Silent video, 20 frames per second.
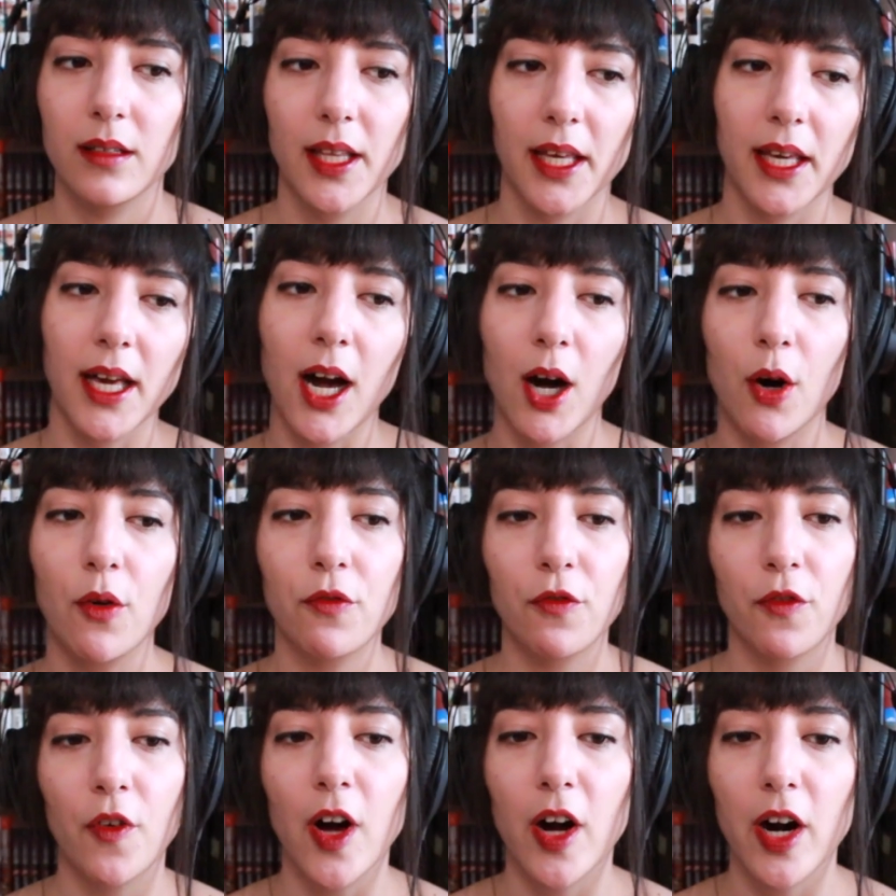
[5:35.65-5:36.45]
Like, how
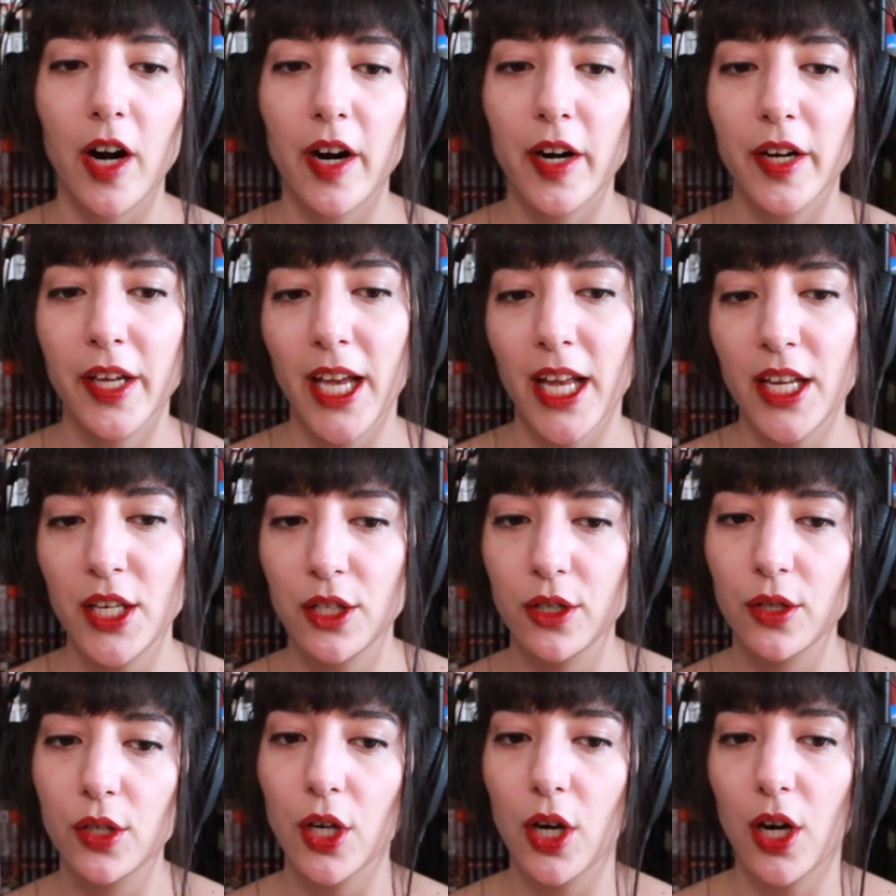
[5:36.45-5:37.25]
far can
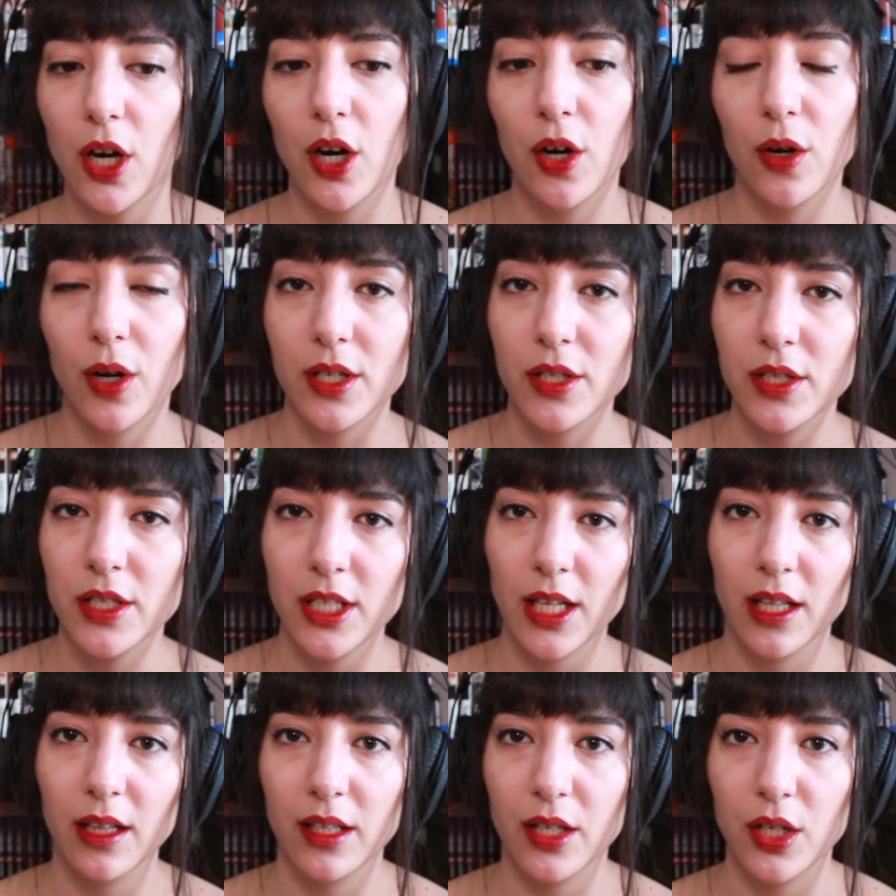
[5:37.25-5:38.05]
you go
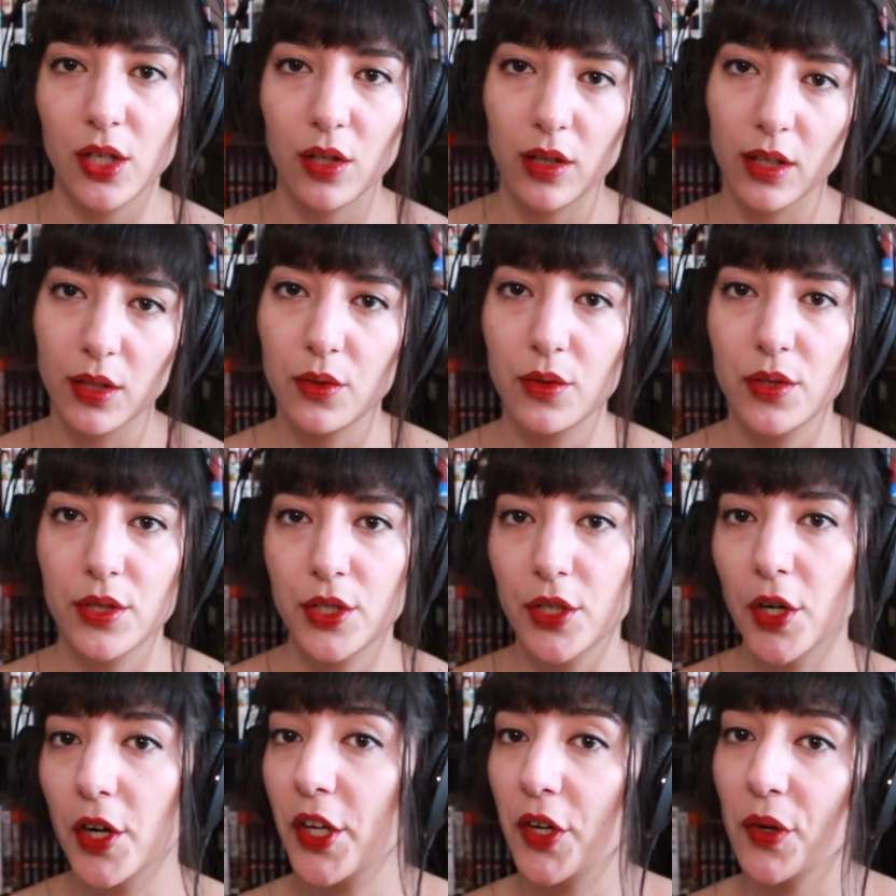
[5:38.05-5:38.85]
until you
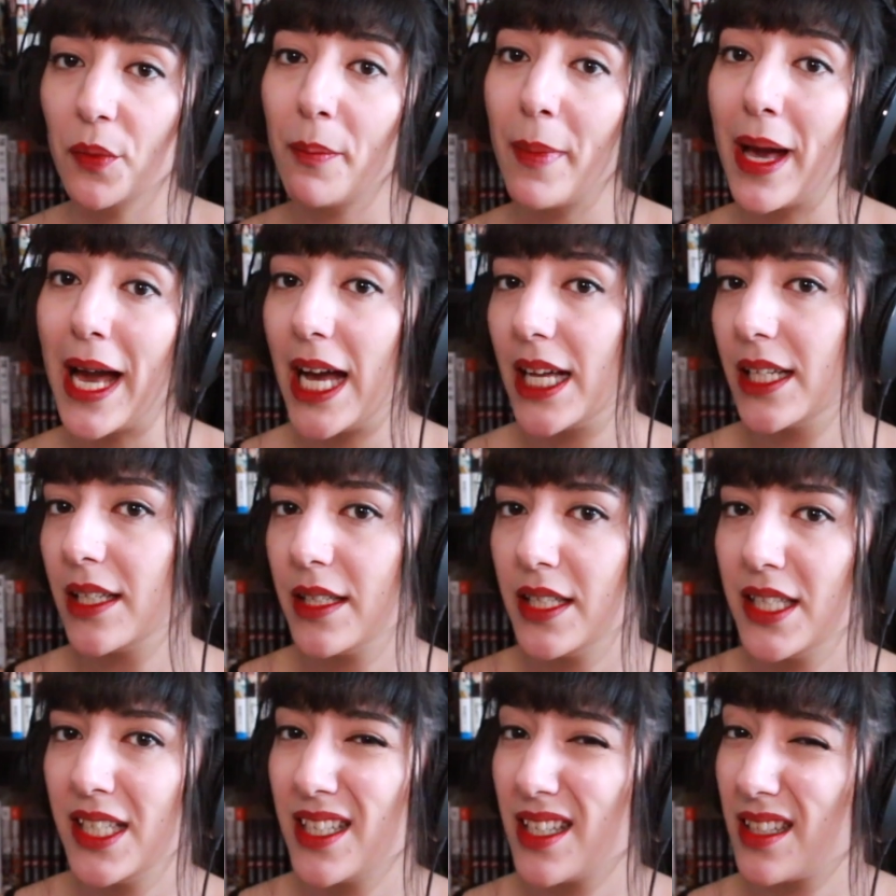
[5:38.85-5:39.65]
lose your
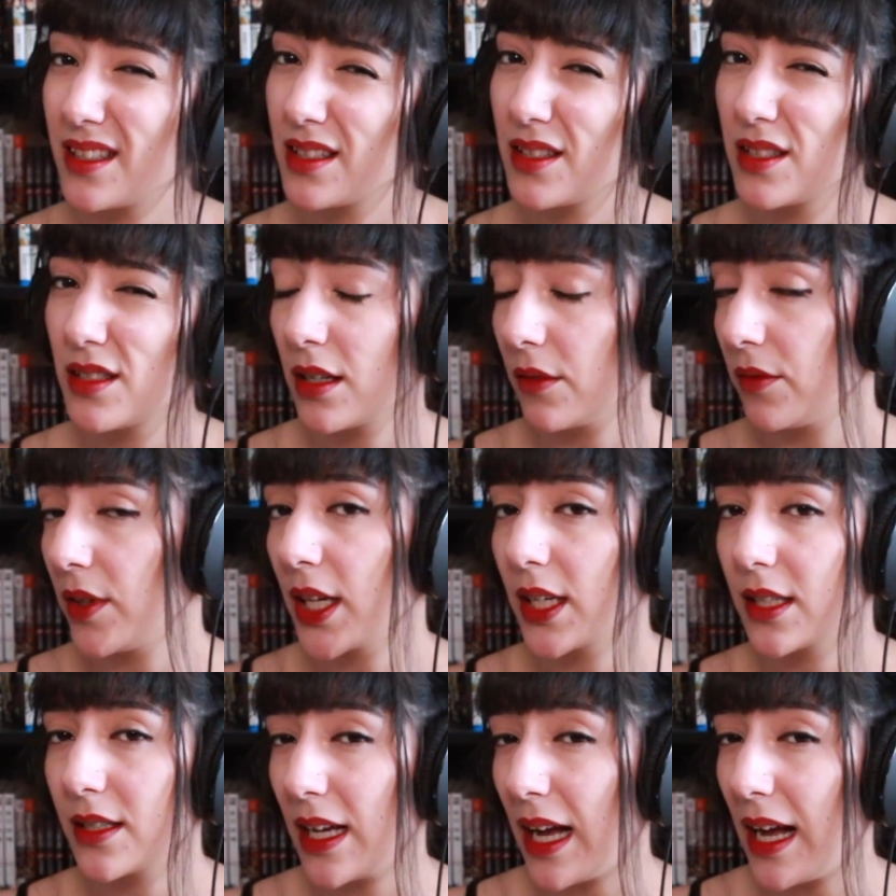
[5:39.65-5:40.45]
humanity and stuff
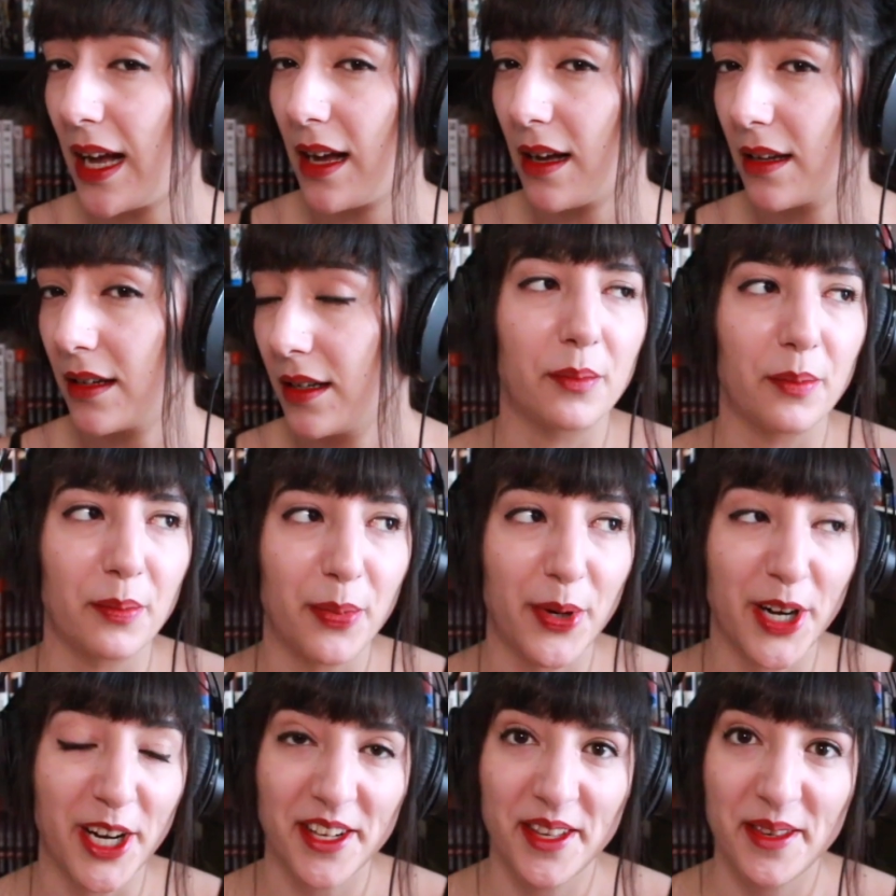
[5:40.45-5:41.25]
like that.
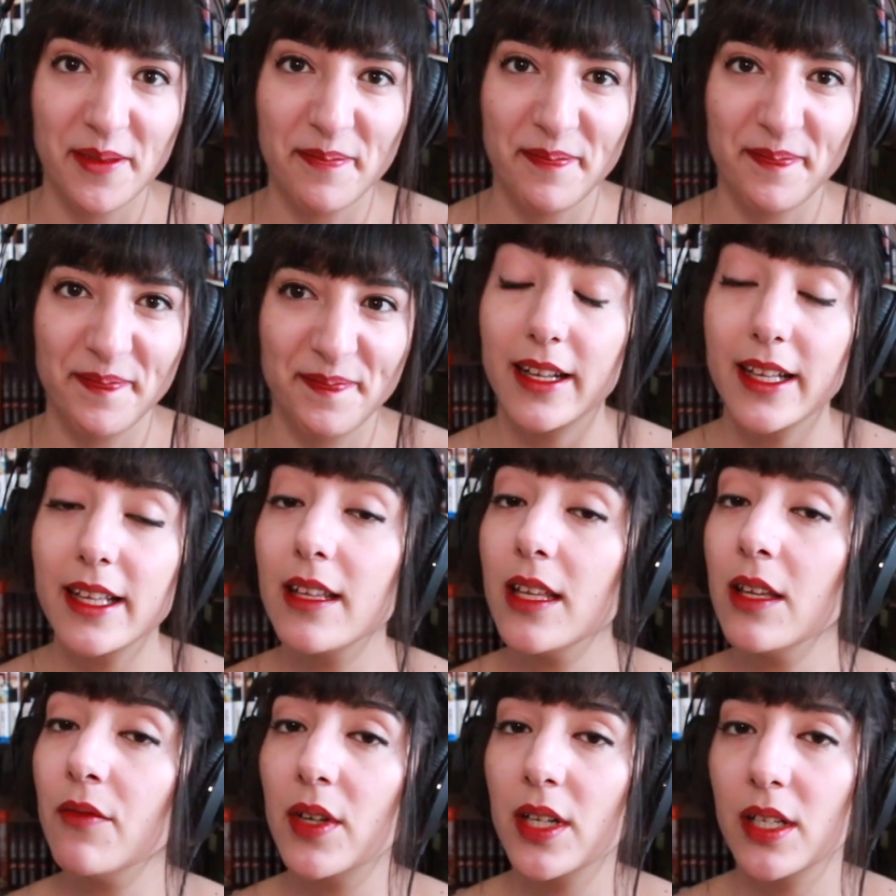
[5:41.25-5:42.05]
But
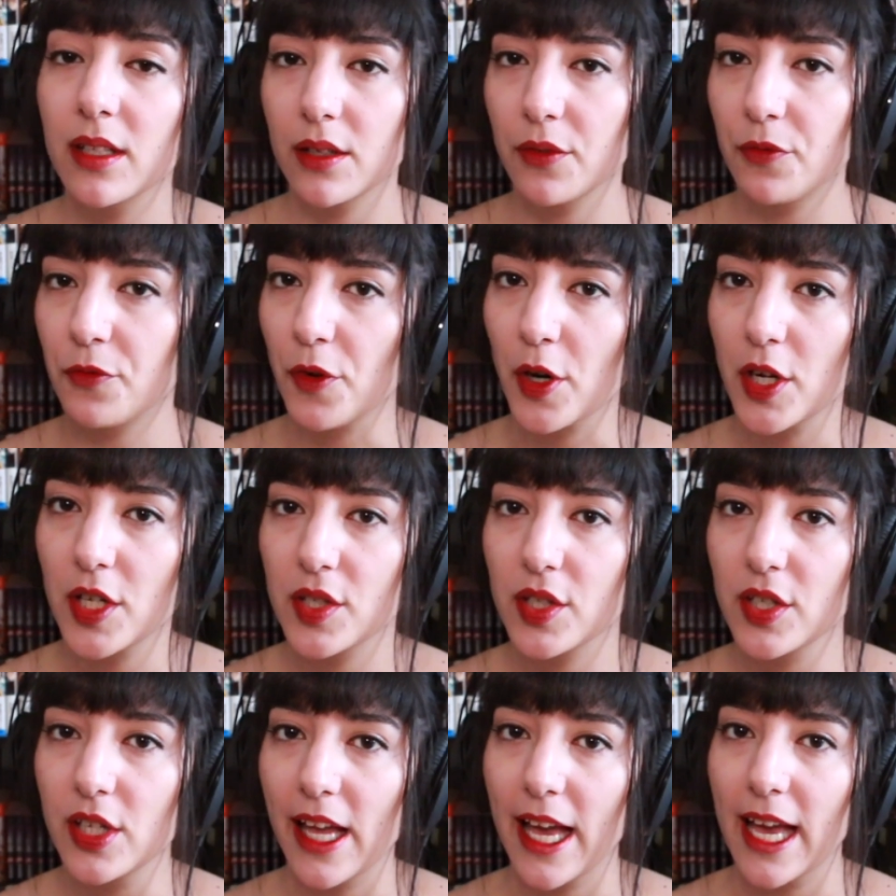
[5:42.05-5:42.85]
even in the
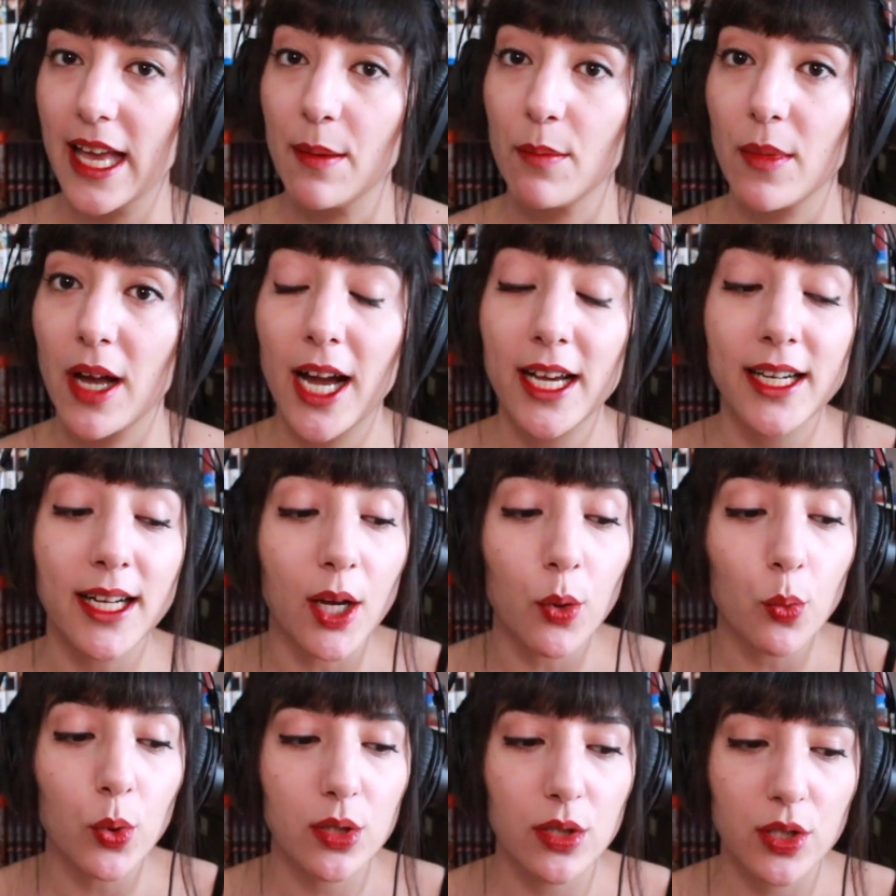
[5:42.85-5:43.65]
first game, and
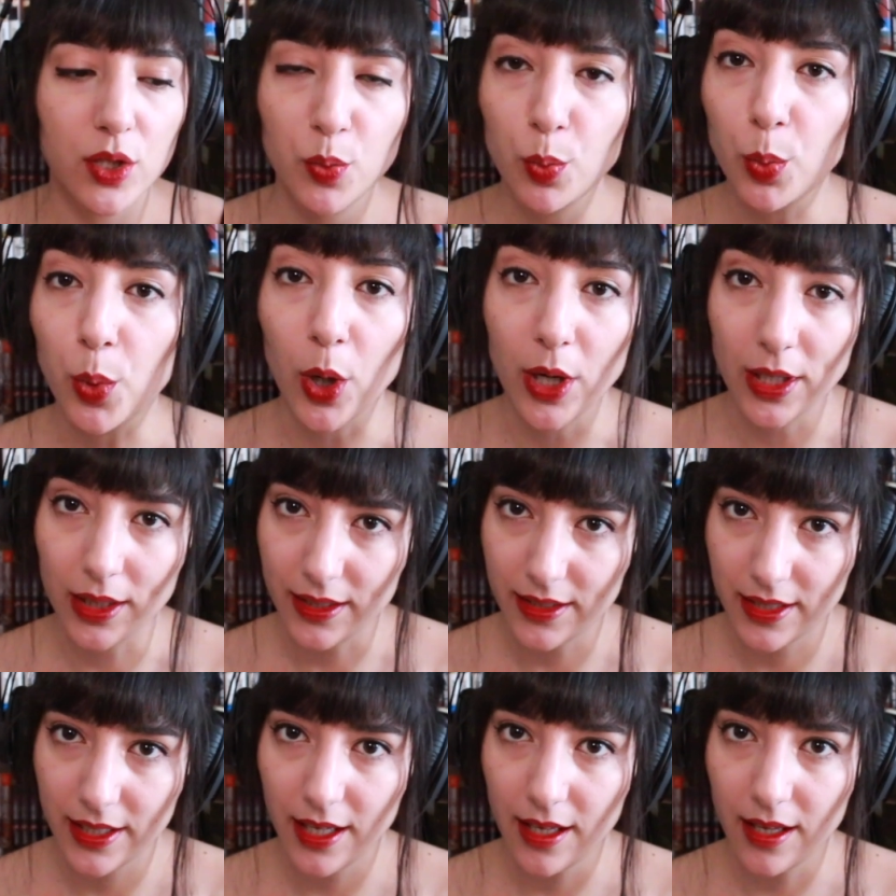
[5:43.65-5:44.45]
I won't spoil
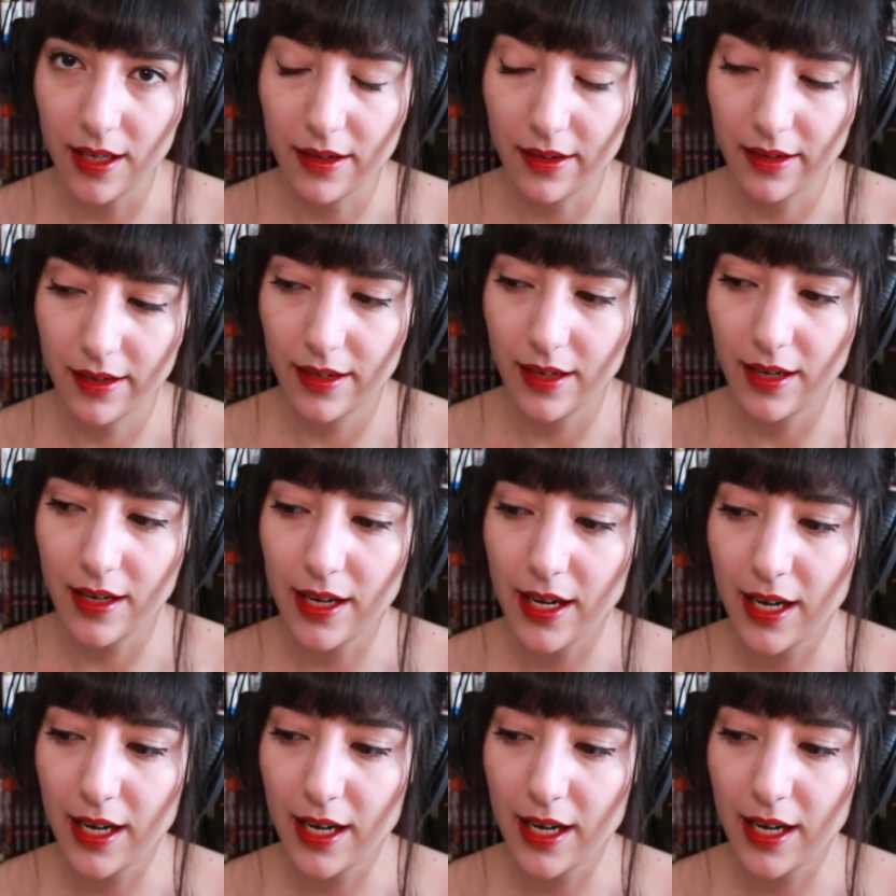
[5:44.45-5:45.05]
it here,